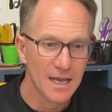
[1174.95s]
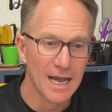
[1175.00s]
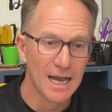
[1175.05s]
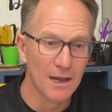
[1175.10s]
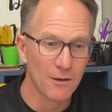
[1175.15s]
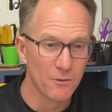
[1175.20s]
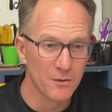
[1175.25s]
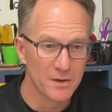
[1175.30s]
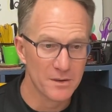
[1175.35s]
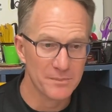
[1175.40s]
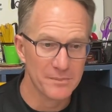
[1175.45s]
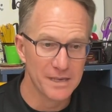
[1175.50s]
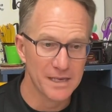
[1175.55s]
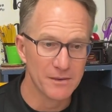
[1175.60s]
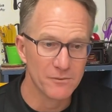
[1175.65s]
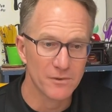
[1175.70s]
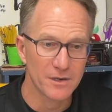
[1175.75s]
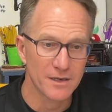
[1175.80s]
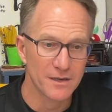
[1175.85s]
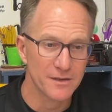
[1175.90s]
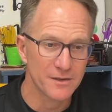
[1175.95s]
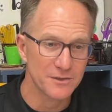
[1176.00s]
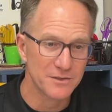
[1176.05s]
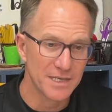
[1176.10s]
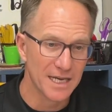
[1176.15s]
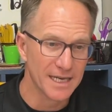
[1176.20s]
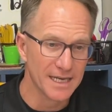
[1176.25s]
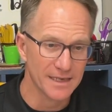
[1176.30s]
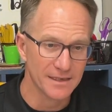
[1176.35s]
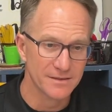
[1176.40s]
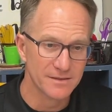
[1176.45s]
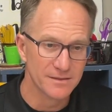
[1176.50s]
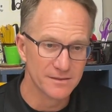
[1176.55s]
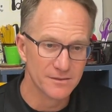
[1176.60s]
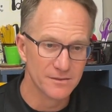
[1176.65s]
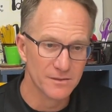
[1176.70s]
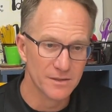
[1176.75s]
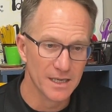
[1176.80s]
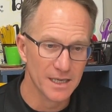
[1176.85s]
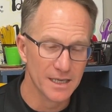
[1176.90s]
I want to be one of those 8,
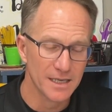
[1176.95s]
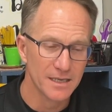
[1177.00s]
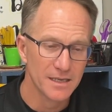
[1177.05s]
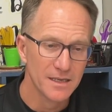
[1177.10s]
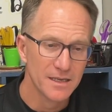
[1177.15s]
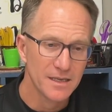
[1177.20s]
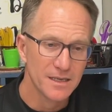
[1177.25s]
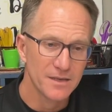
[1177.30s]
okay?